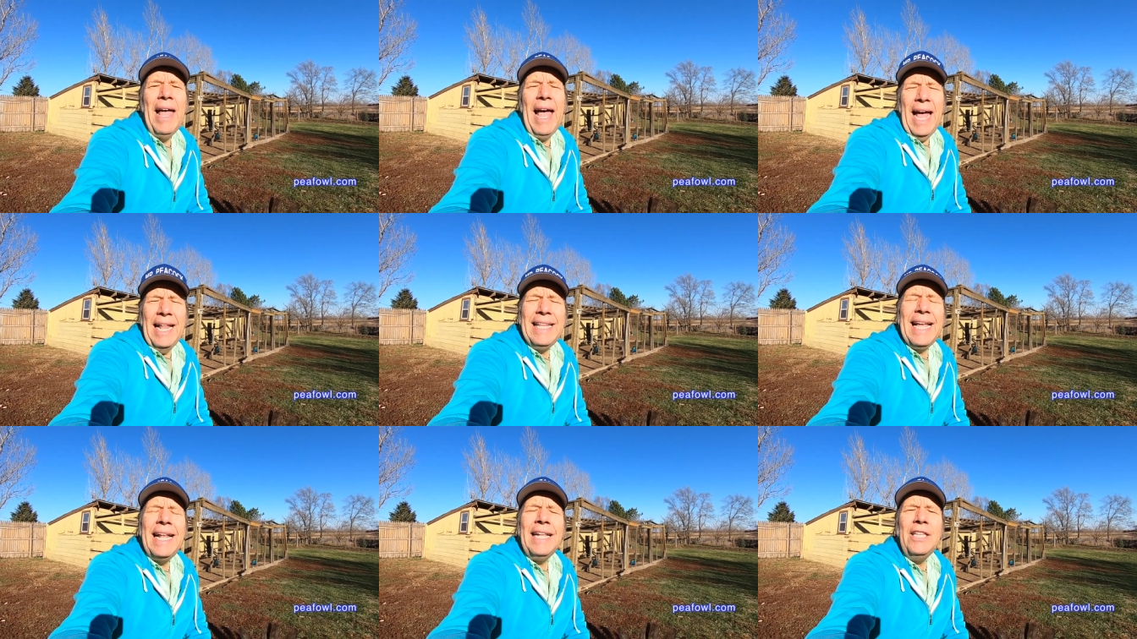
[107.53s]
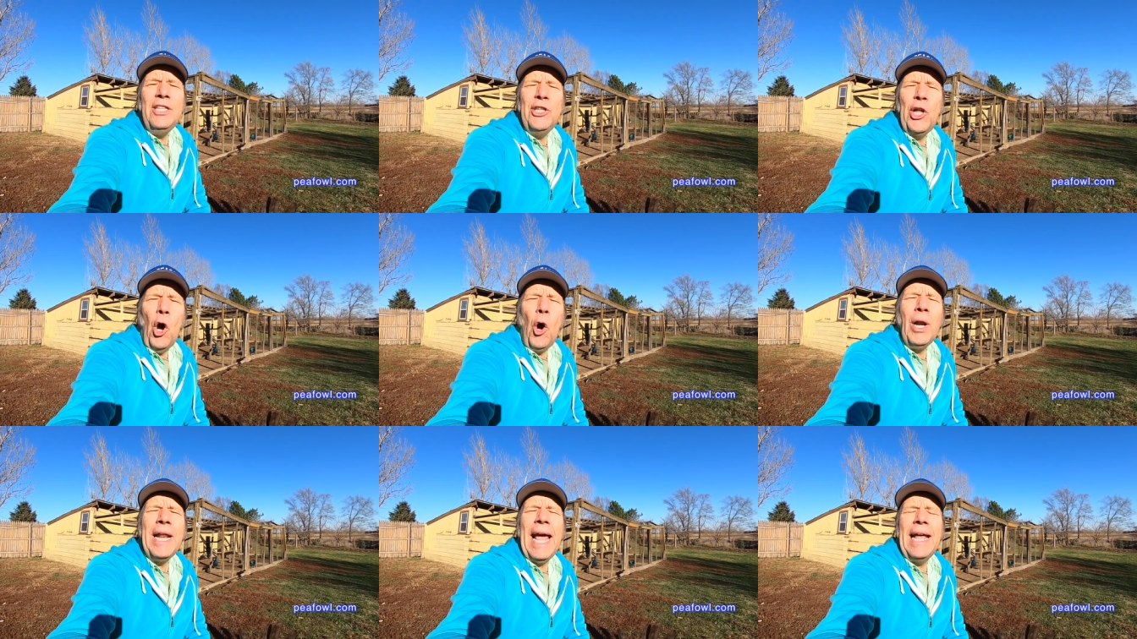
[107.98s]
and then
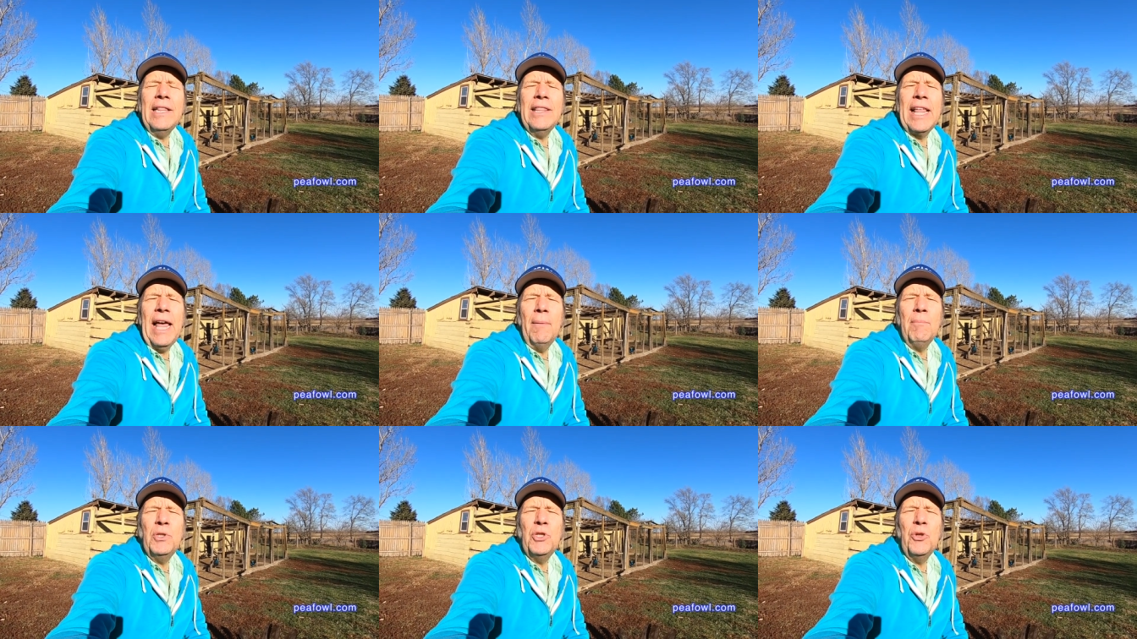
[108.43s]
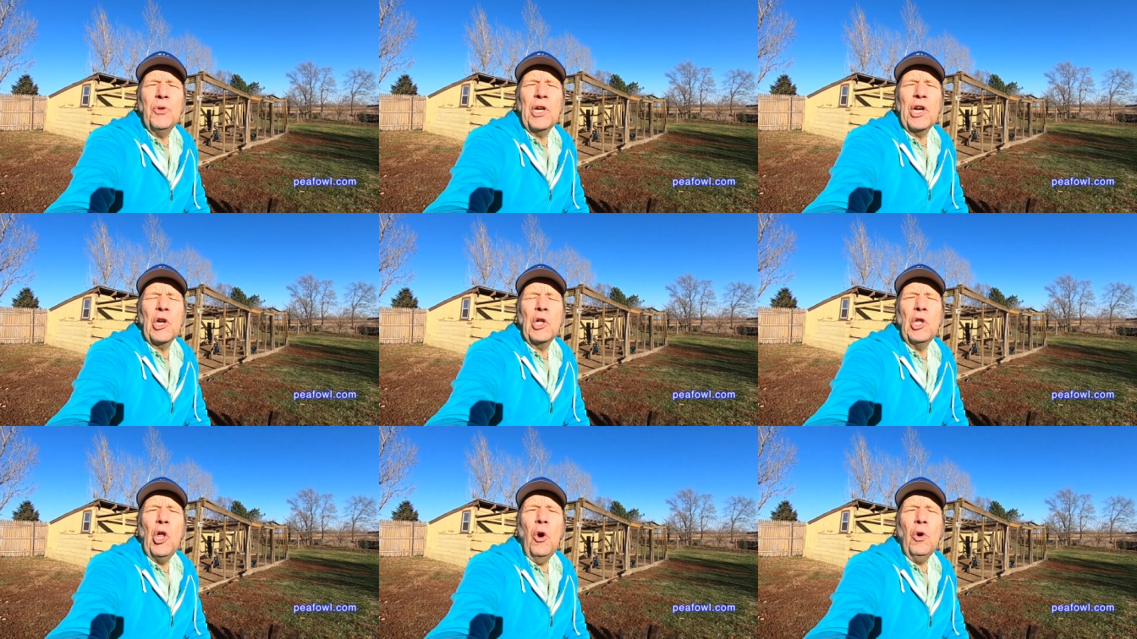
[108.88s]
donate them to
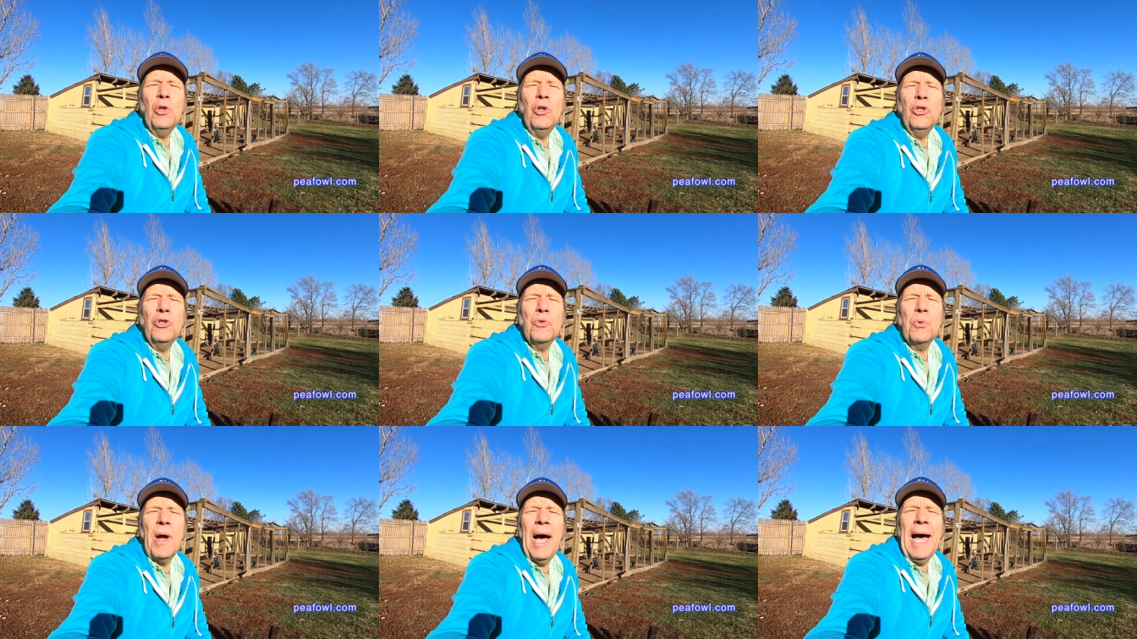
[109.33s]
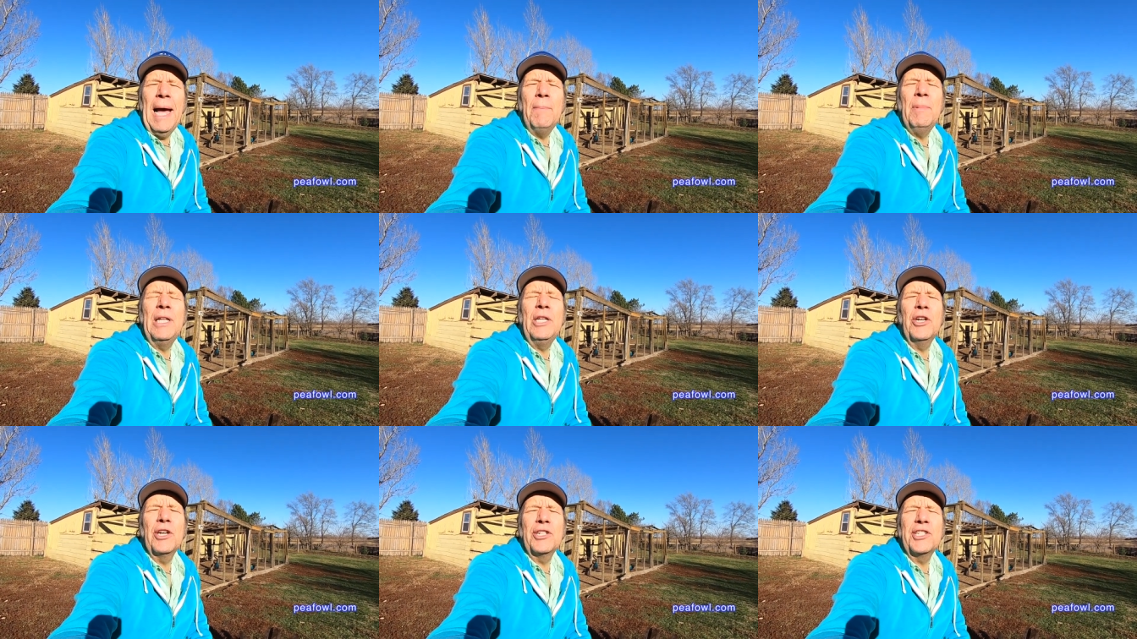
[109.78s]
your local
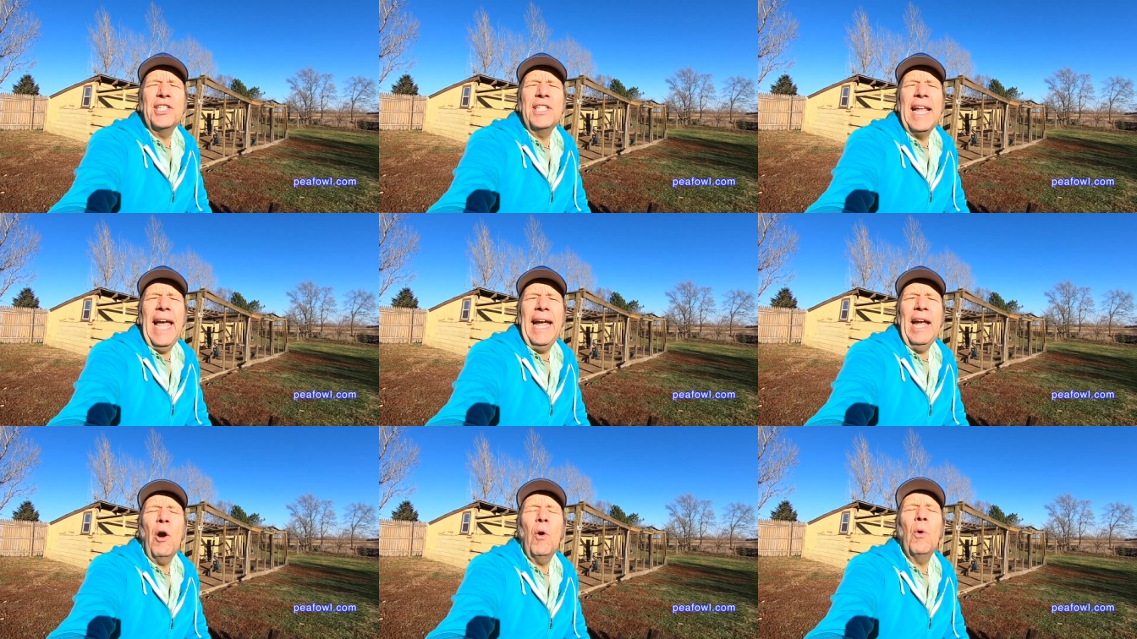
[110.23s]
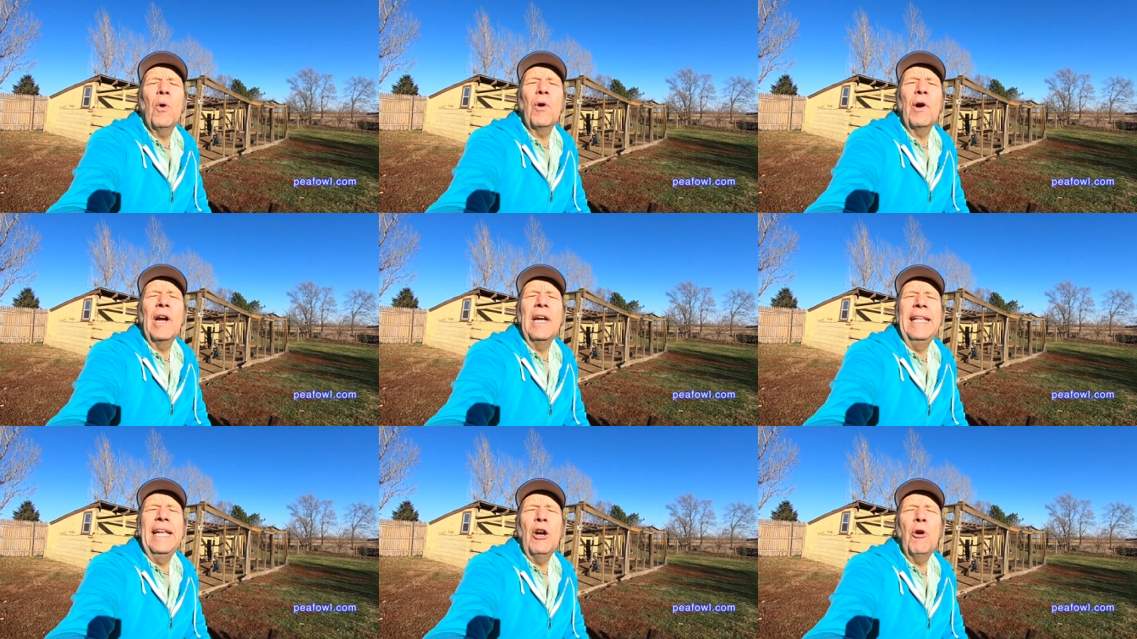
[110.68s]
tribe in your state
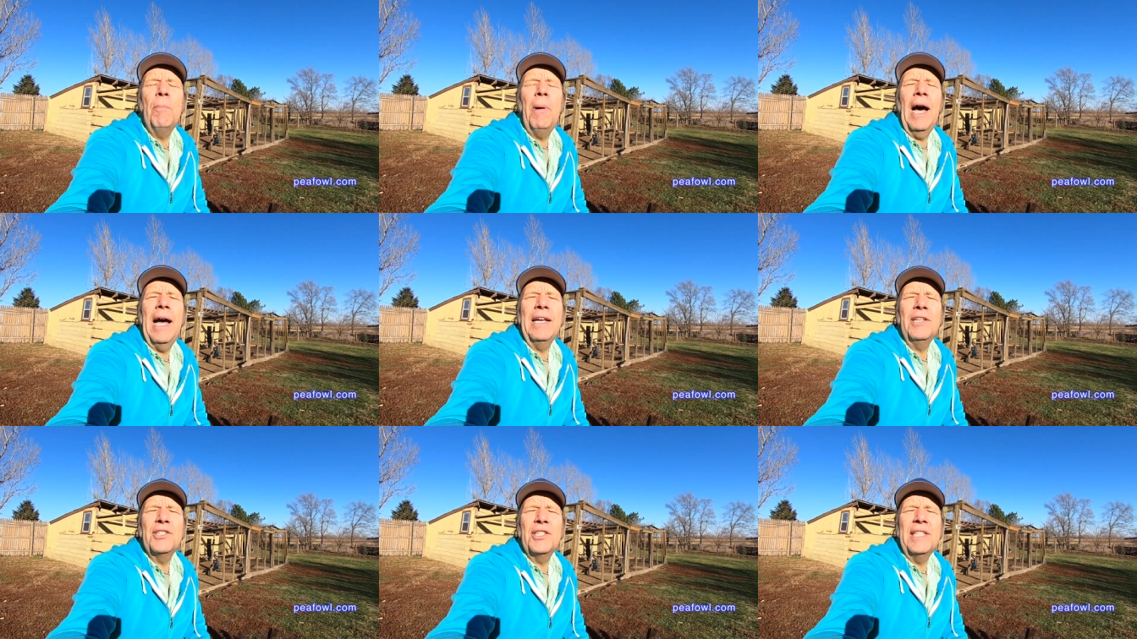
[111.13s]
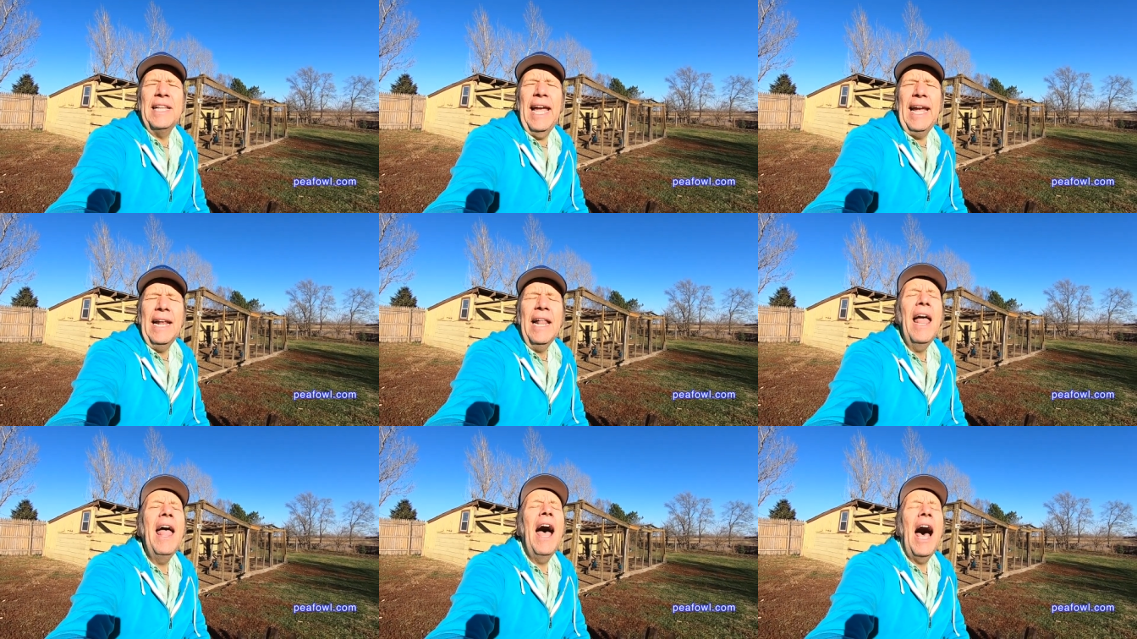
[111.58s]
or a nearby
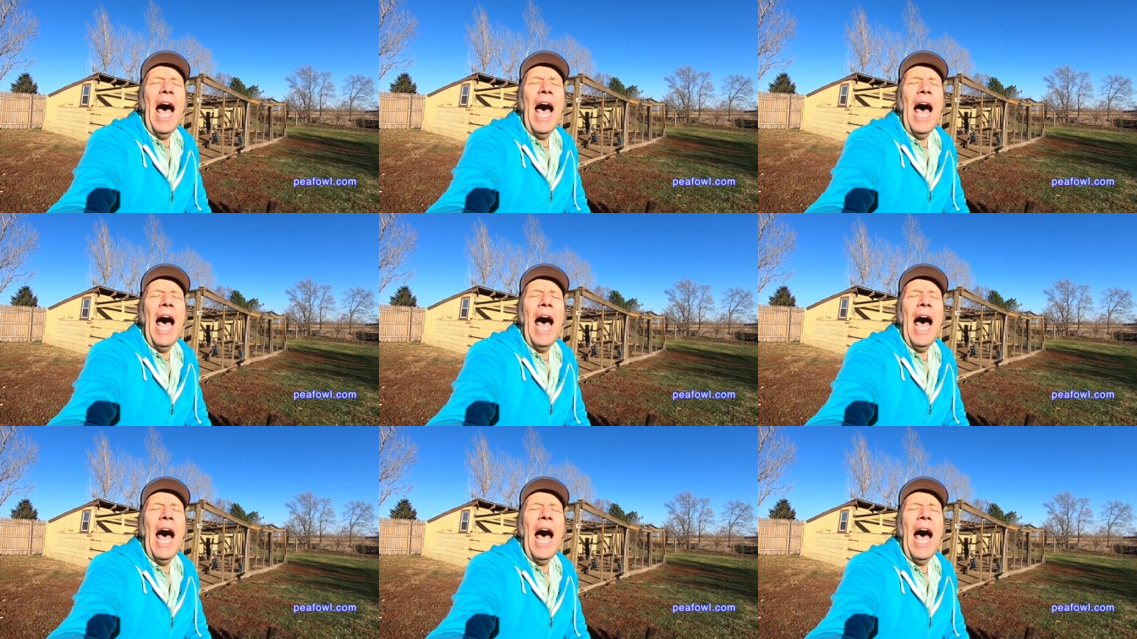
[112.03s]
state.